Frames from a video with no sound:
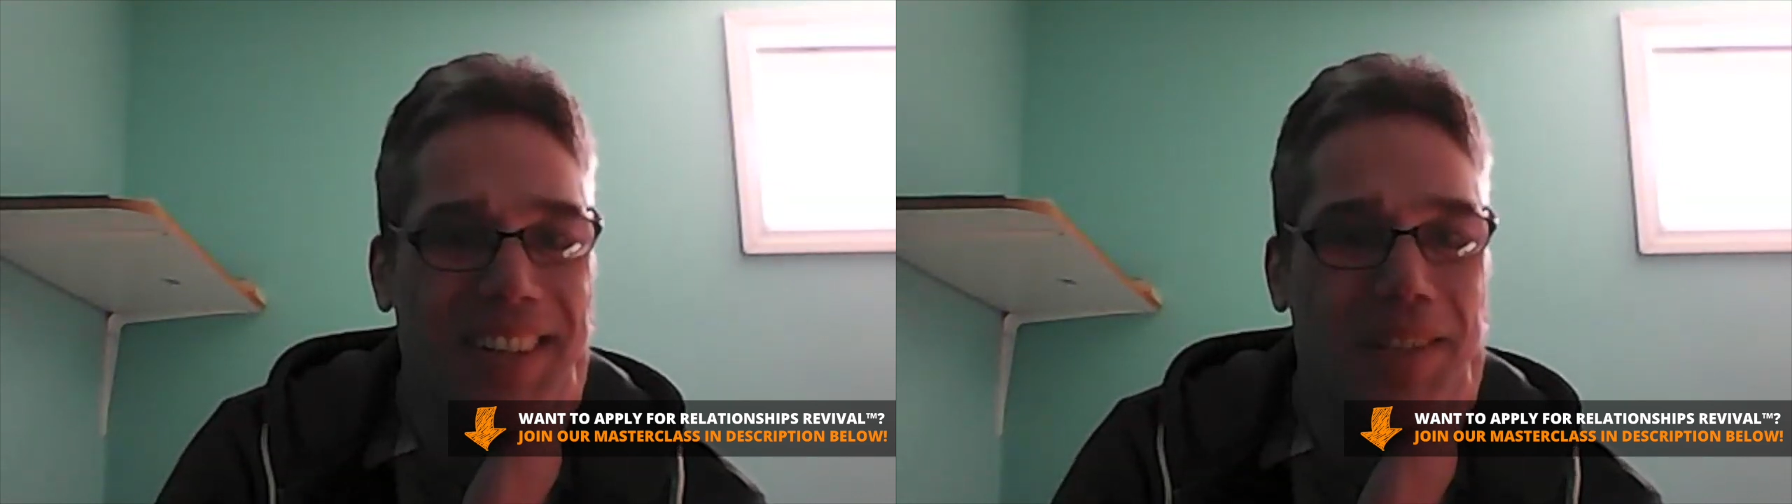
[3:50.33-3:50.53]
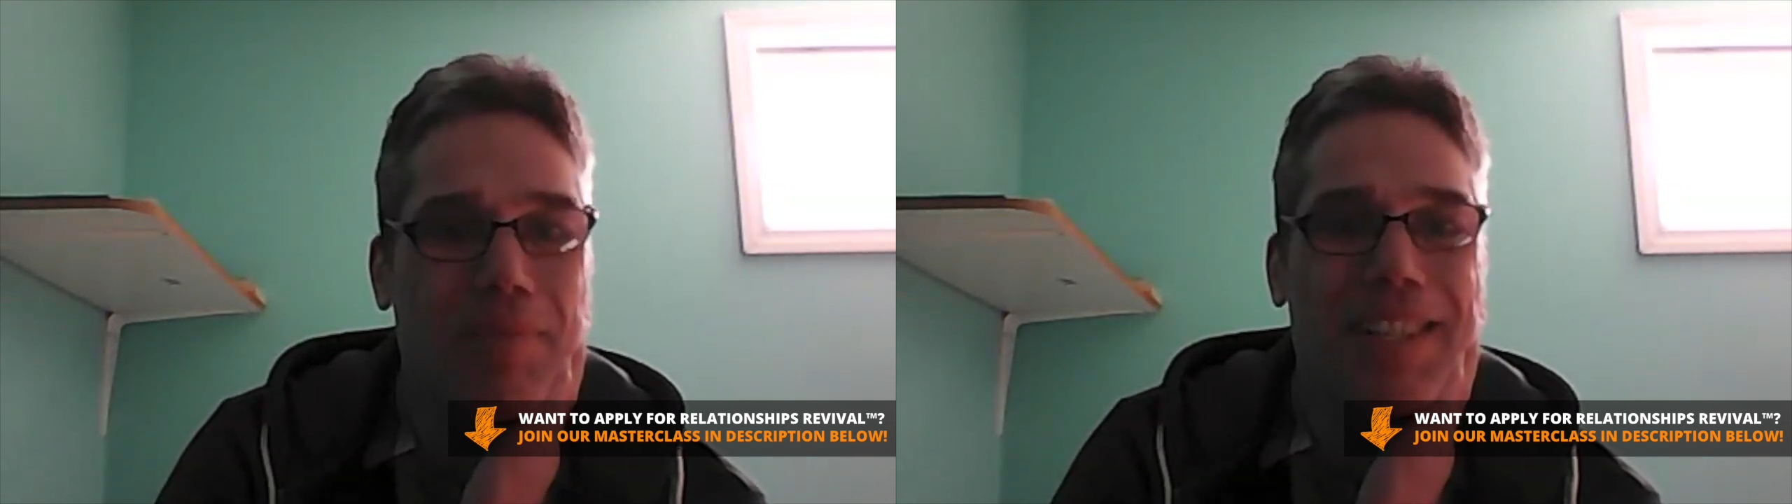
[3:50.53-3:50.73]

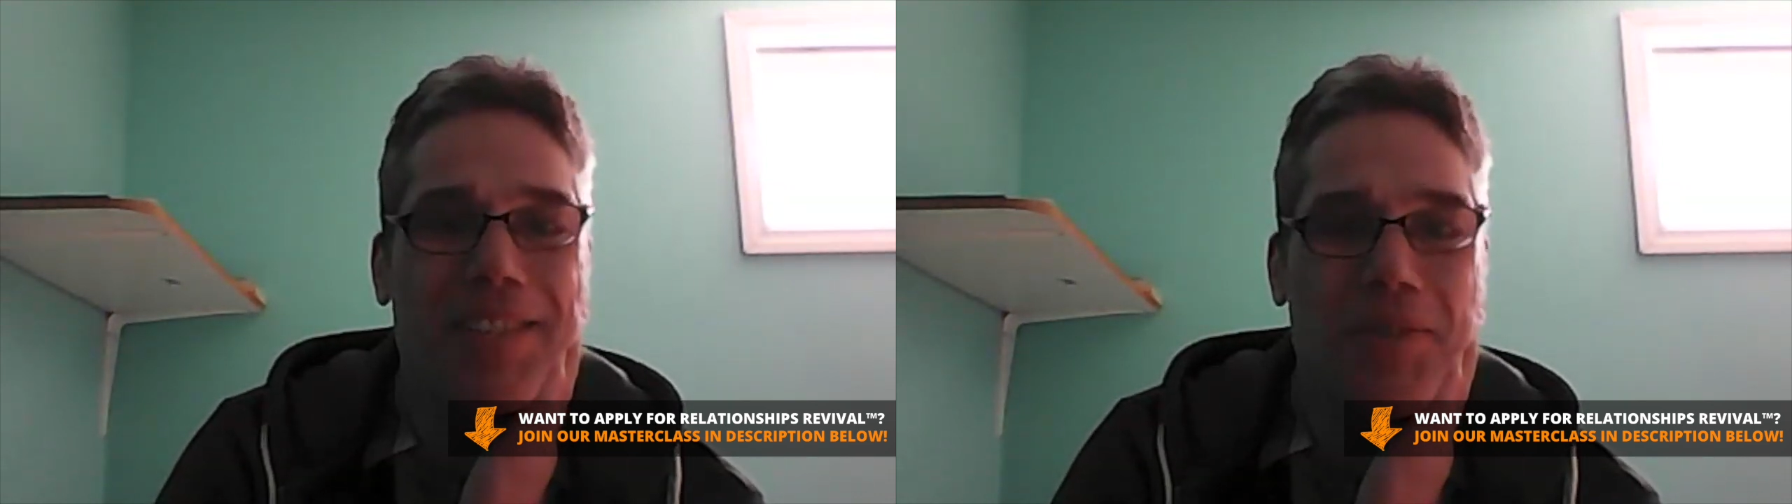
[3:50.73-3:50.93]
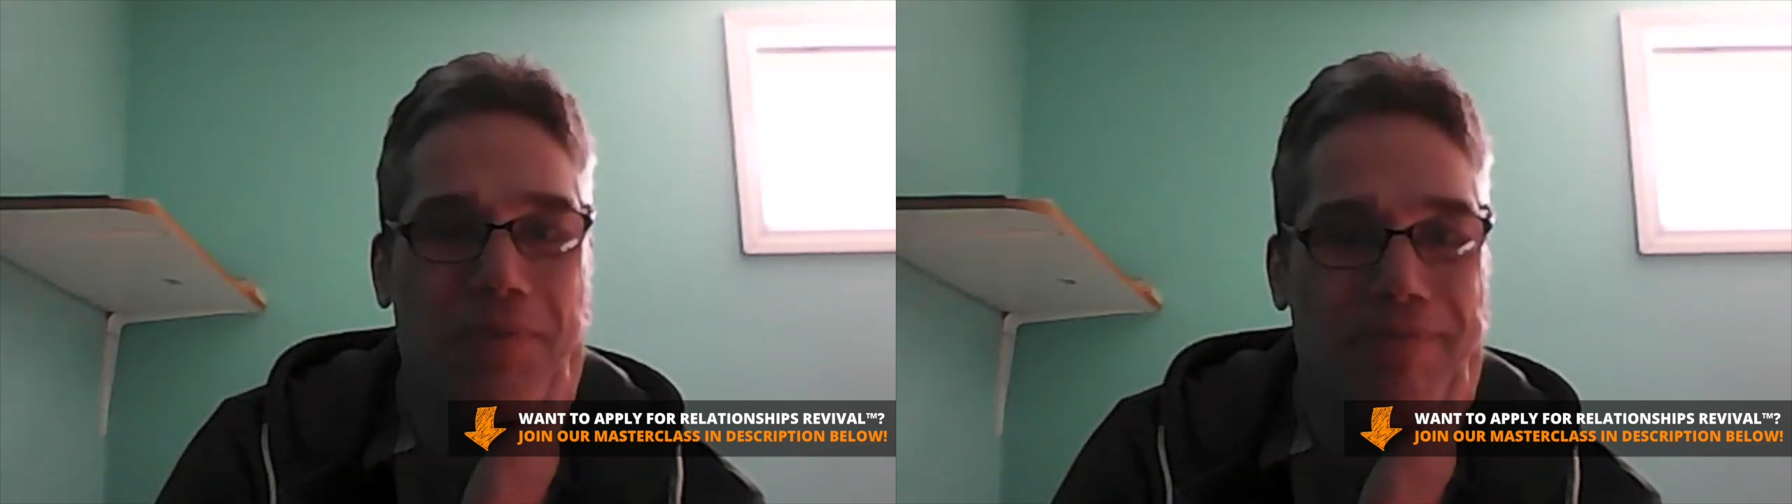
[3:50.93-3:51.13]
God bless
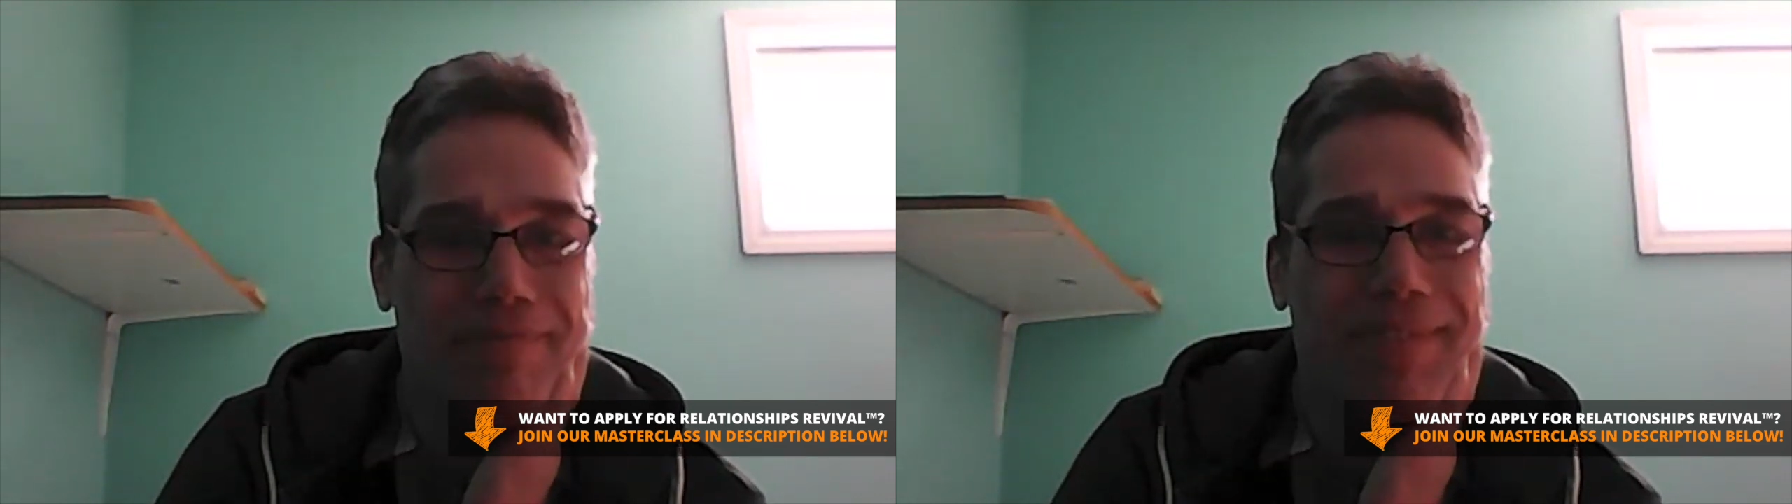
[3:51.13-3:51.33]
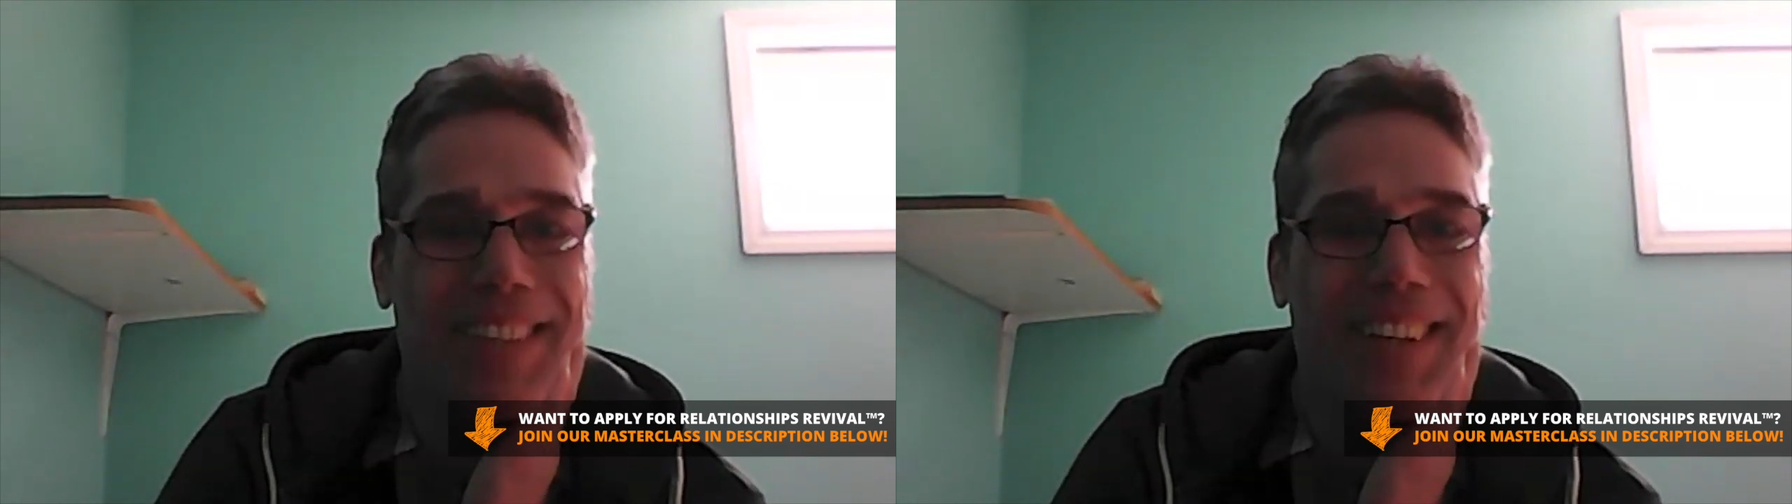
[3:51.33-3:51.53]
you.
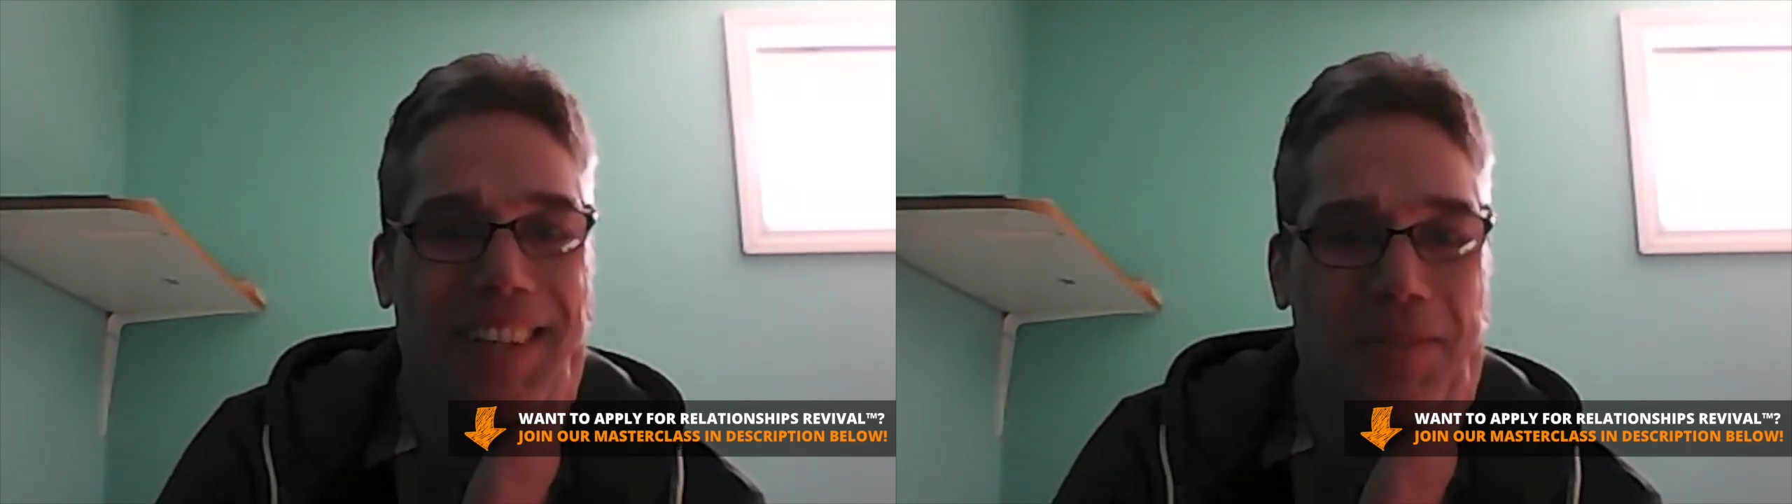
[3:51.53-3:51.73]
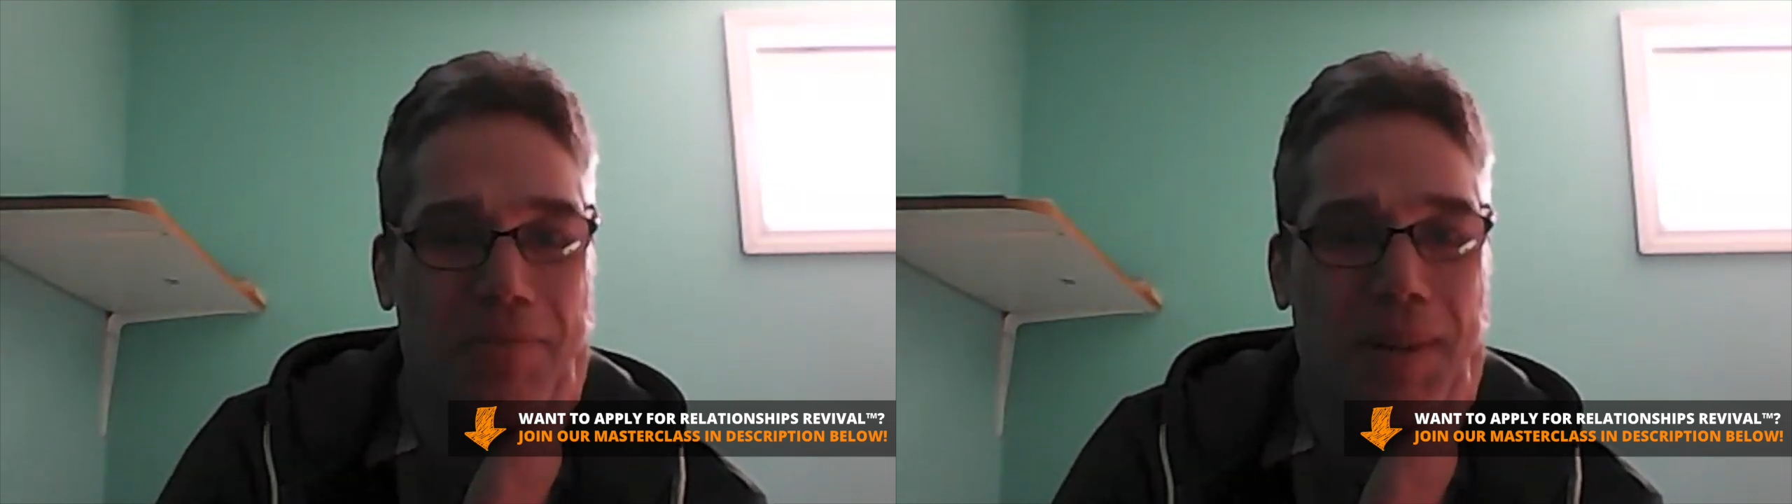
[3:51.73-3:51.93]

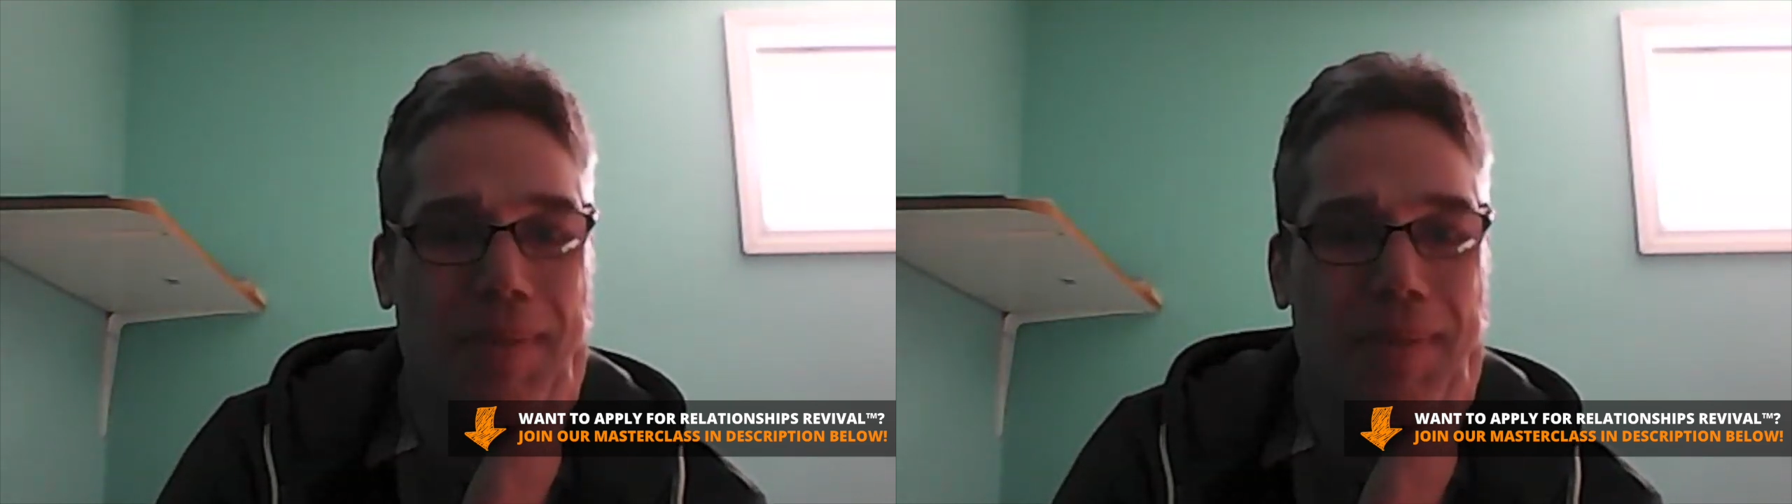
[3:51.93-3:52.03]
Thank you. Bye